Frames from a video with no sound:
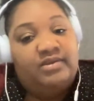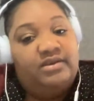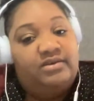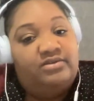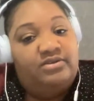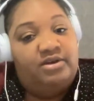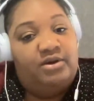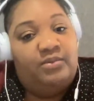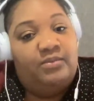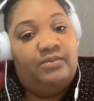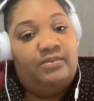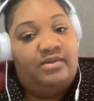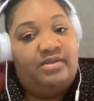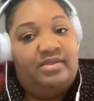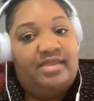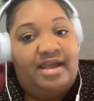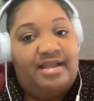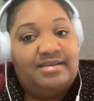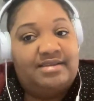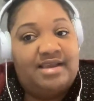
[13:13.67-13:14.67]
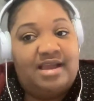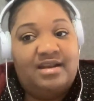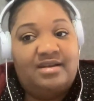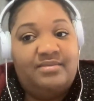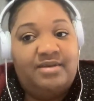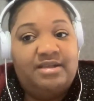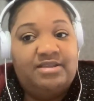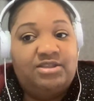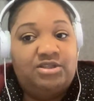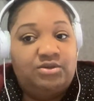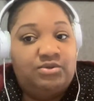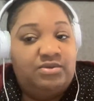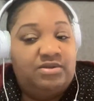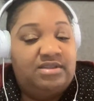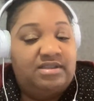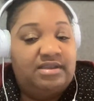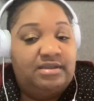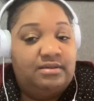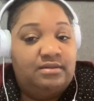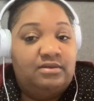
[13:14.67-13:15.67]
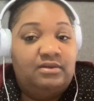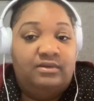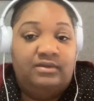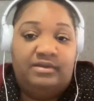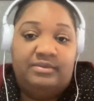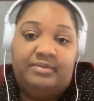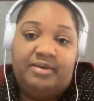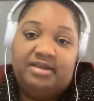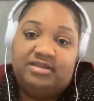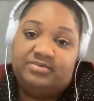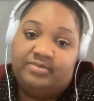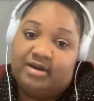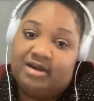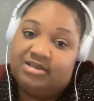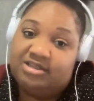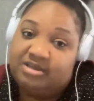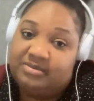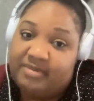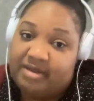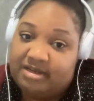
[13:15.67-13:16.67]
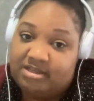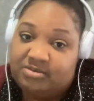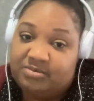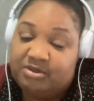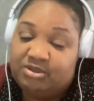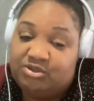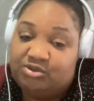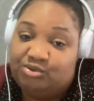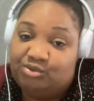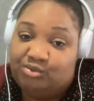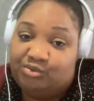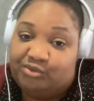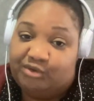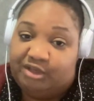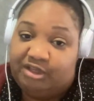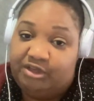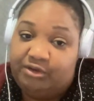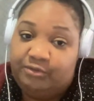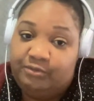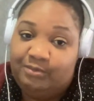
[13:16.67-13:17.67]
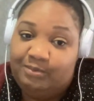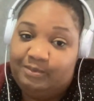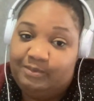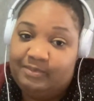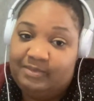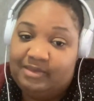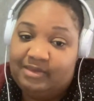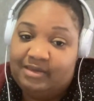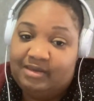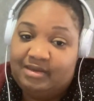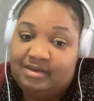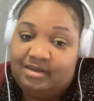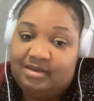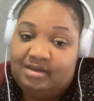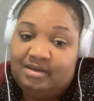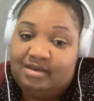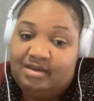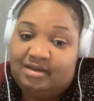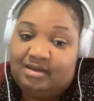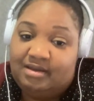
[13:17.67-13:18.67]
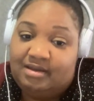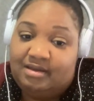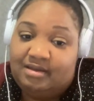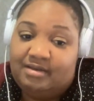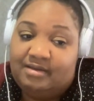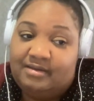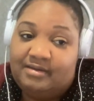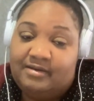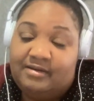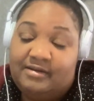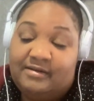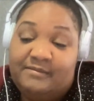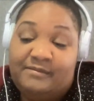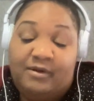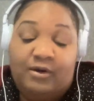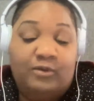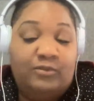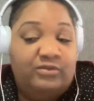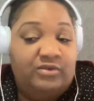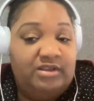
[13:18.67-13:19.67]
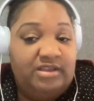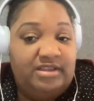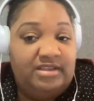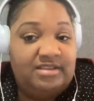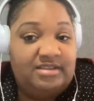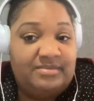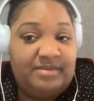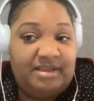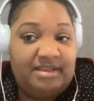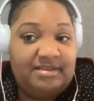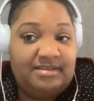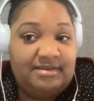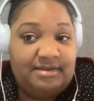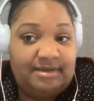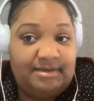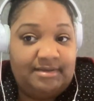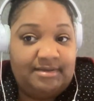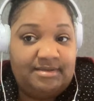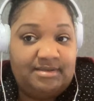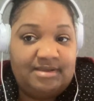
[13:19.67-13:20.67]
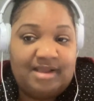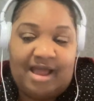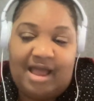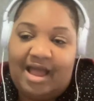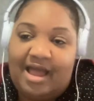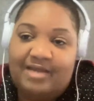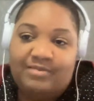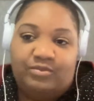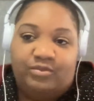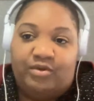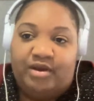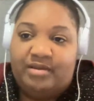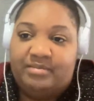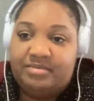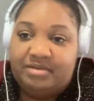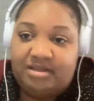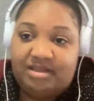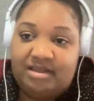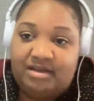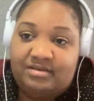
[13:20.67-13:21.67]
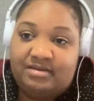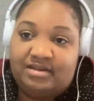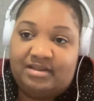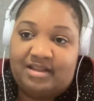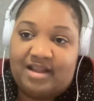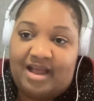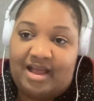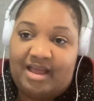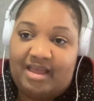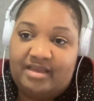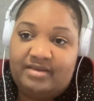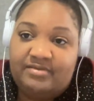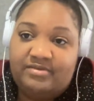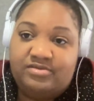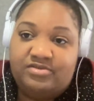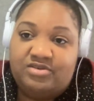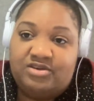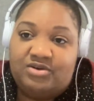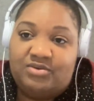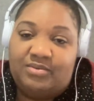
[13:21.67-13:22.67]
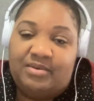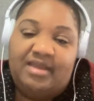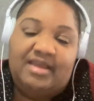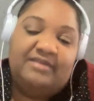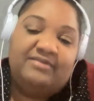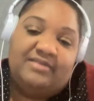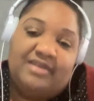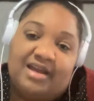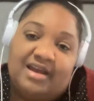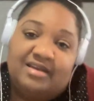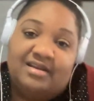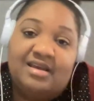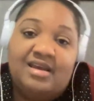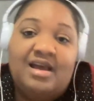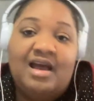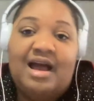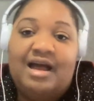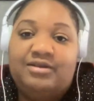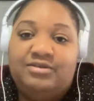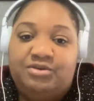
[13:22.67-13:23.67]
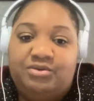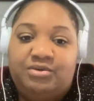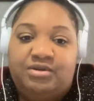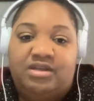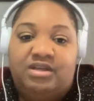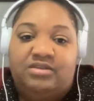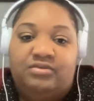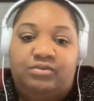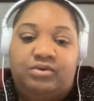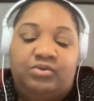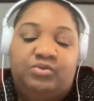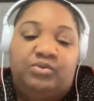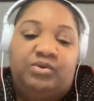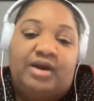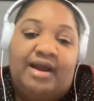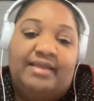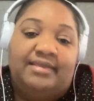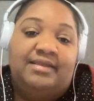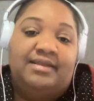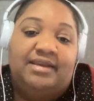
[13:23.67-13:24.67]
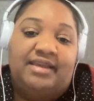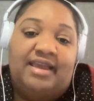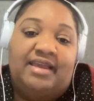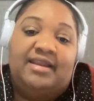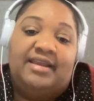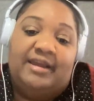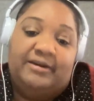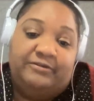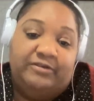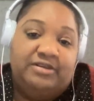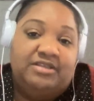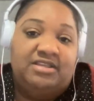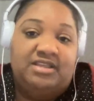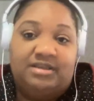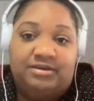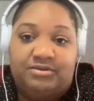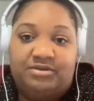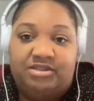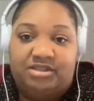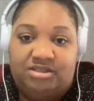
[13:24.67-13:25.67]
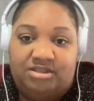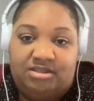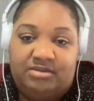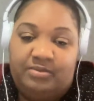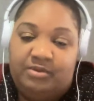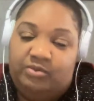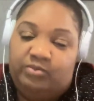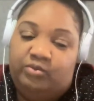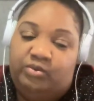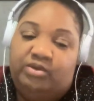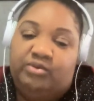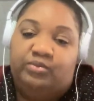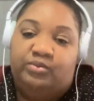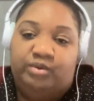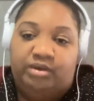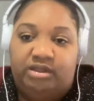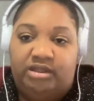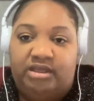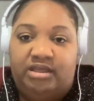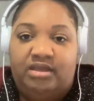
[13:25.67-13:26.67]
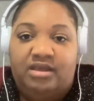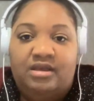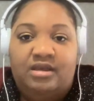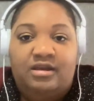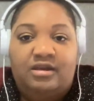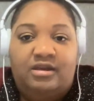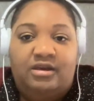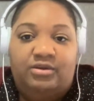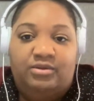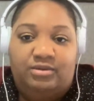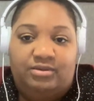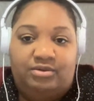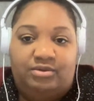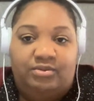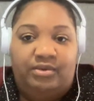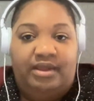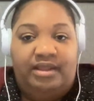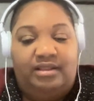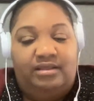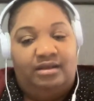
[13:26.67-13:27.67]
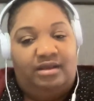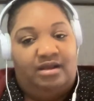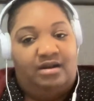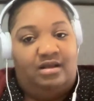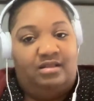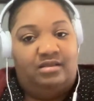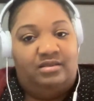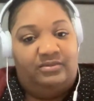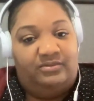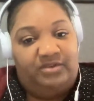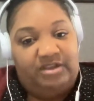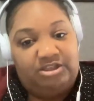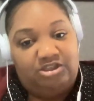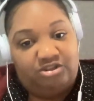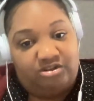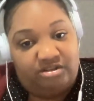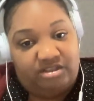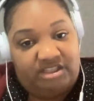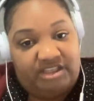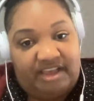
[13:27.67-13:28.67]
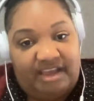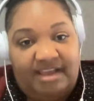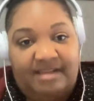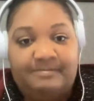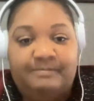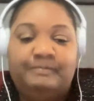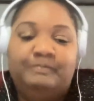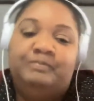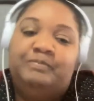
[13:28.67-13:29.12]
So that's kind of my 2 cents on the best project management tool for you. Hopefully this made sense. I'm rambling on a live, so if not, I'll do another one where I look at every single system and we really go through and look at all of the feature set